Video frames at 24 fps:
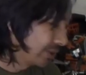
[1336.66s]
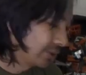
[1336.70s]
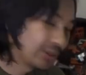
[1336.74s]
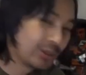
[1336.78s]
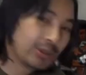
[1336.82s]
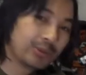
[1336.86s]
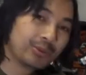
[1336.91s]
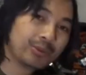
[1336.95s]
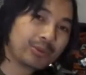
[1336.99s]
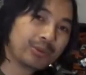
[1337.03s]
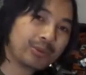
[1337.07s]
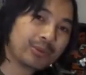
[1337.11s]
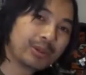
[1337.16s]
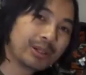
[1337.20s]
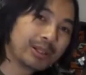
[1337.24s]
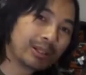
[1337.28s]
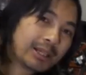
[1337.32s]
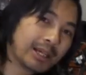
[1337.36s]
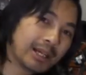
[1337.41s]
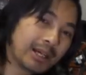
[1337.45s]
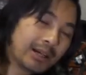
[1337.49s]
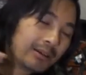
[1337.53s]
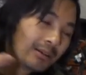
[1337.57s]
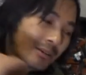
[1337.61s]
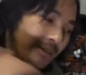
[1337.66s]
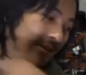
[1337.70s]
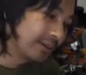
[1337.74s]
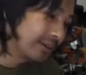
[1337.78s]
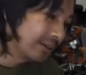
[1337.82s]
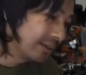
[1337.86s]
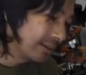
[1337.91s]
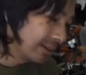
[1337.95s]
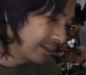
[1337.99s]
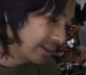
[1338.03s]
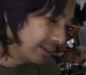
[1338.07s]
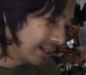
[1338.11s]
so we went down
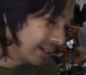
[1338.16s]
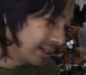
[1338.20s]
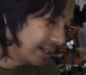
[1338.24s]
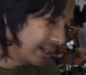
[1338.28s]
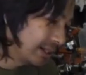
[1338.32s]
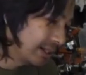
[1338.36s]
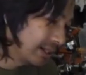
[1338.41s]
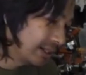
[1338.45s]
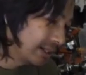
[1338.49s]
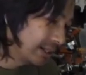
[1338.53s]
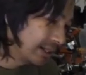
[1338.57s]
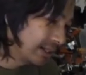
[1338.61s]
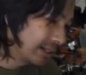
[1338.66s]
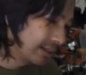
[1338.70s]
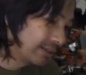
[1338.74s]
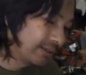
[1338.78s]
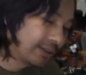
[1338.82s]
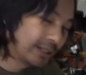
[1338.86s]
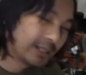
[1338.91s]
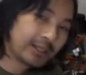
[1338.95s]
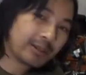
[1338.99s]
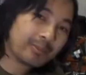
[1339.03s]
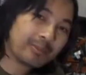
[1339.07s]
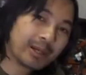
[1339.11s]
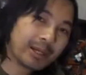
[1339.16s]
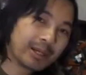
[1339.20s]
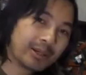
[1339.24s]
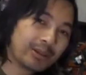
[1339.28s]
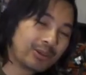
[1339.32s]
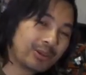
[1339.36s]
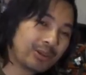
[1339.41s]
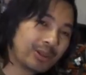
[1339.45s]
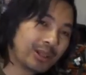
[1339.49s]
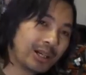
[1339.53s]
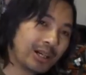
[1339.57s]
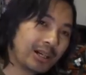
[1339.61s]
and uh, let the bike
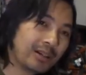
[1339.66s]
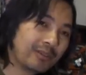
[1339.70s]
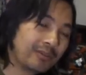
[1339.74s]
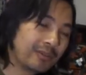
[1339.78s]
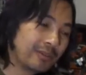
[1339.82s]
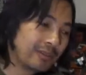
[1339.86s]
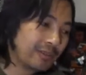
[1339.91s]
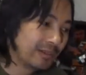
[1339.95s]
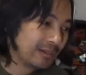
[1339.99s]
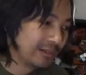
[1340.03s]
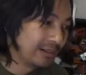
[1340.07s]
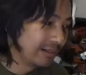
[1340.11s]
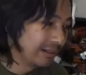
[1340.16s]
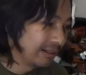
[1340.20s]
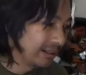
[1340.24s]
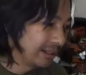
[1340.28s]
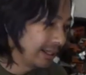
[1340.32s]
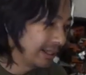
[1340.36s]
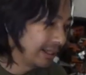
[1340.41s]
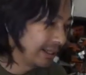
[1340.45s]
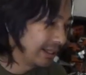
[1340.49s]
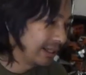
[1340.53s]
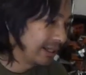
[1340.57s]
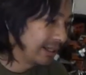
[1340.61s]
cool off, and